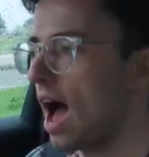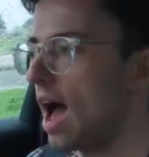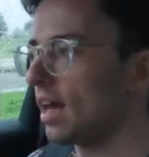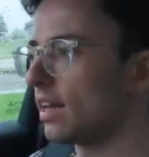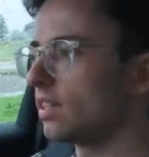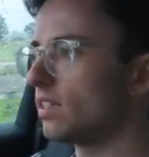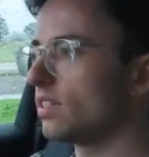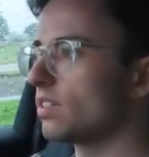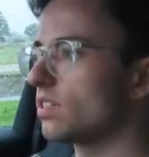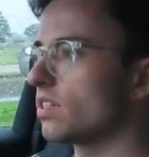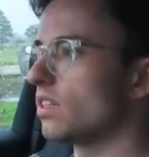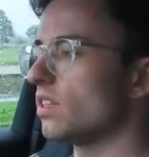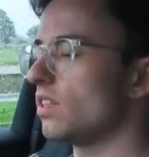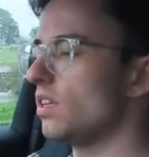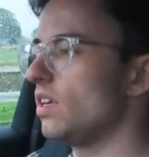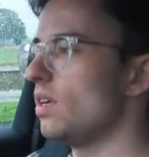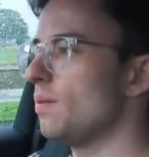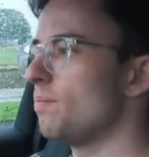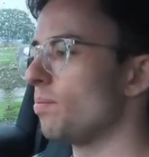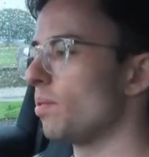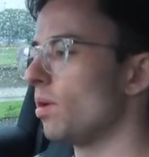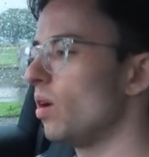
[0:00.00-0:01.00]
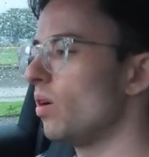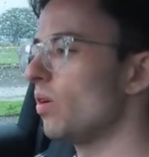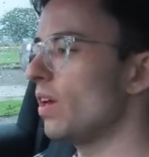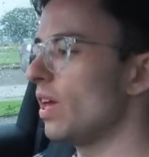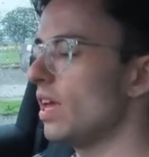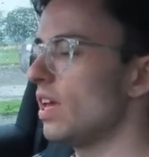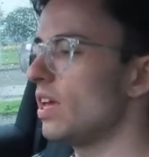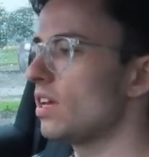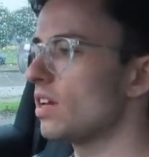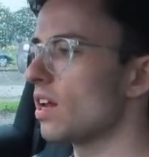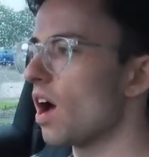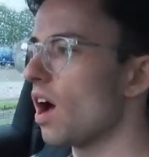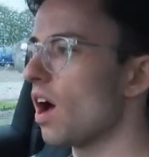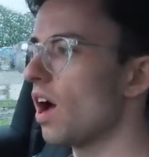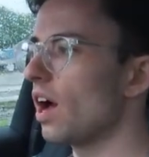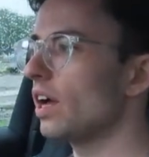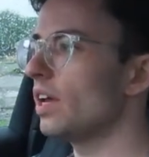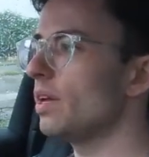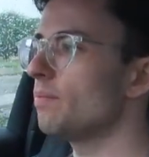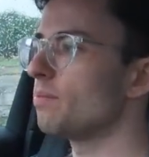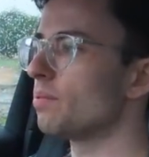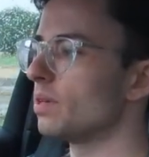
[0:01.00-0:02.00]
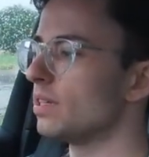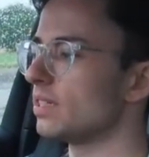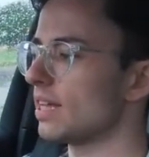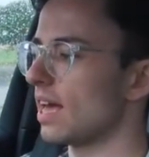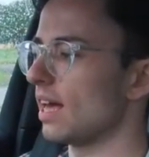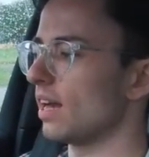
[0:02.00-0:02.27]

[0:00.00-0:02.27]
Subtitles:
and the plug-in hybrid